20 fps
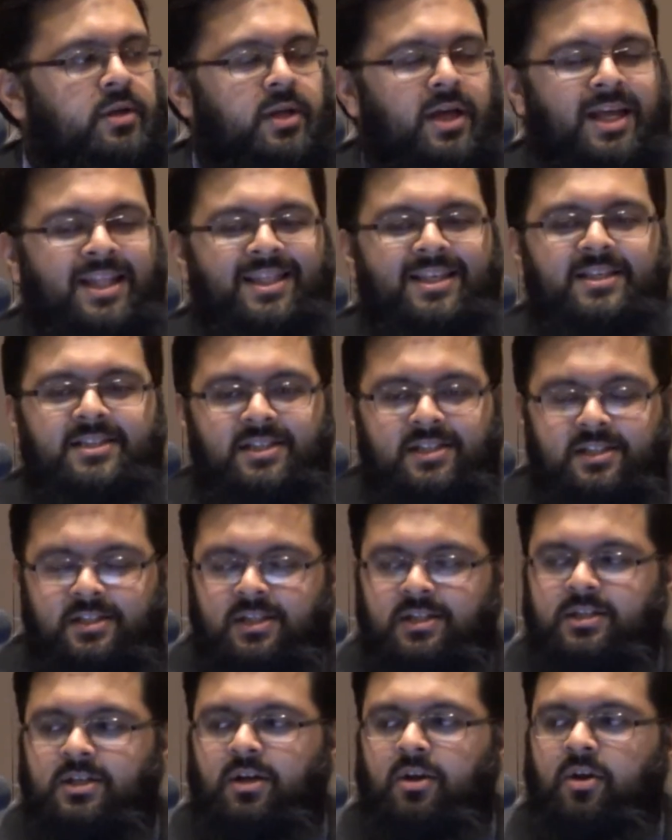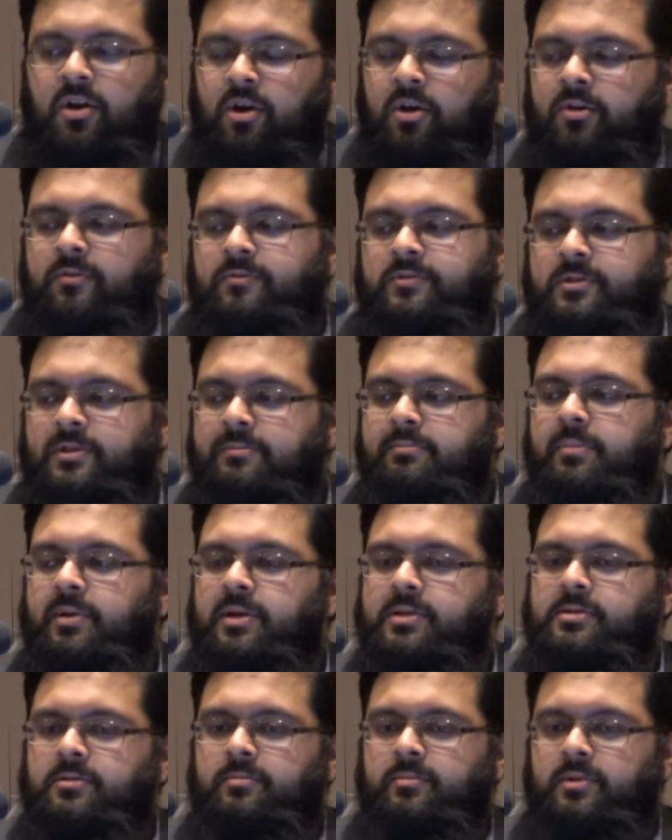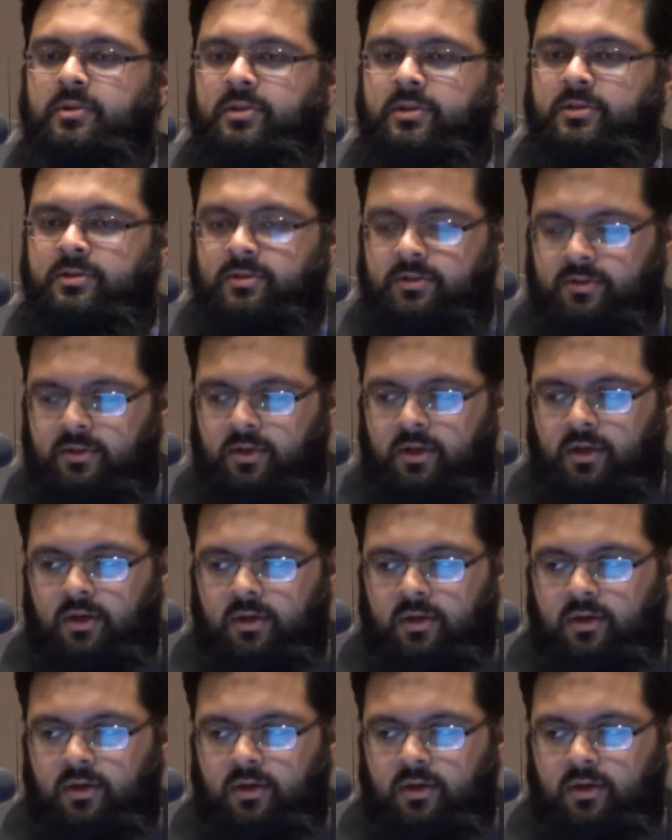Right? And this is, there's a lot of symbolism in this.